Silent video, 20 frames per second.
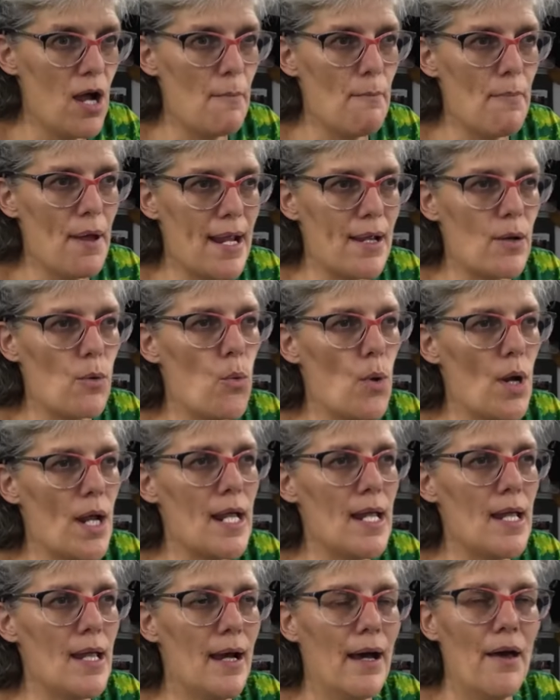I pack
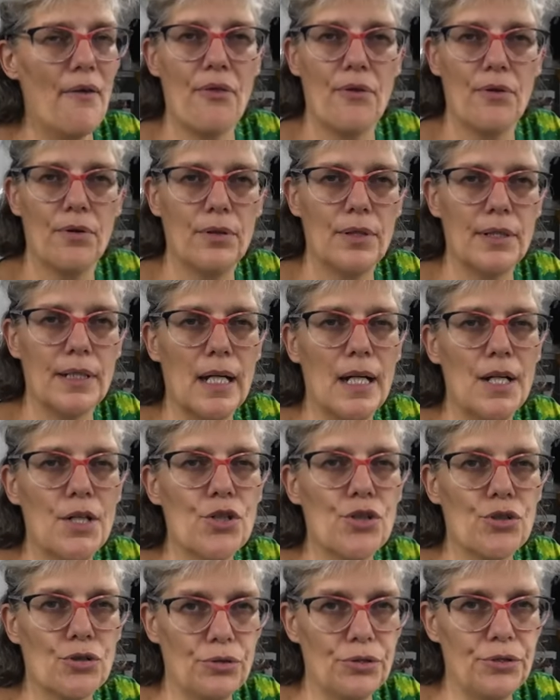away, I thought I'd
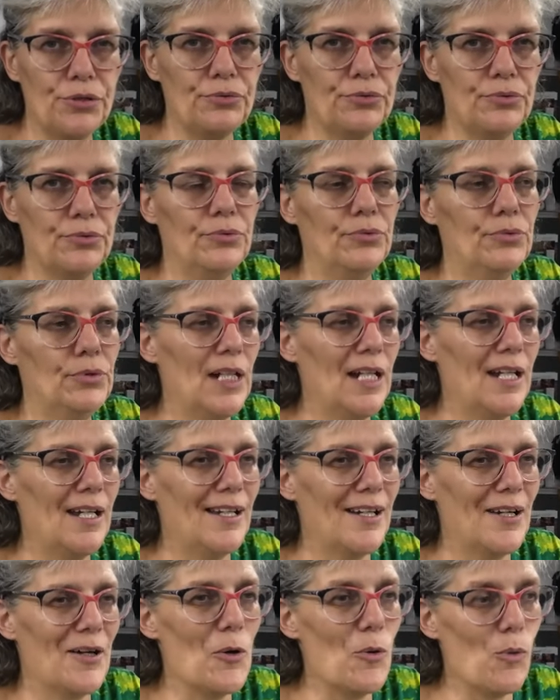show you
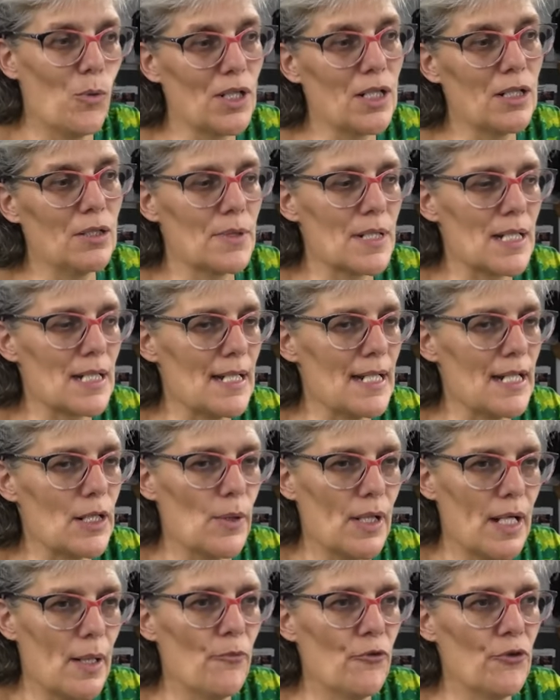what it looks like
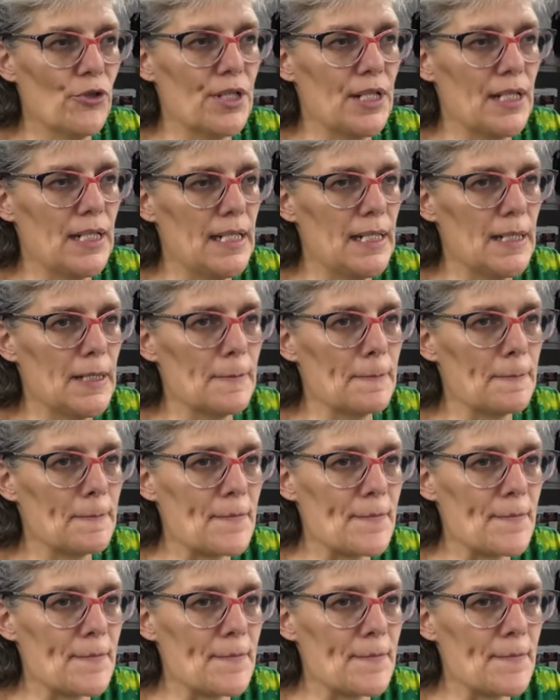when I'm working here.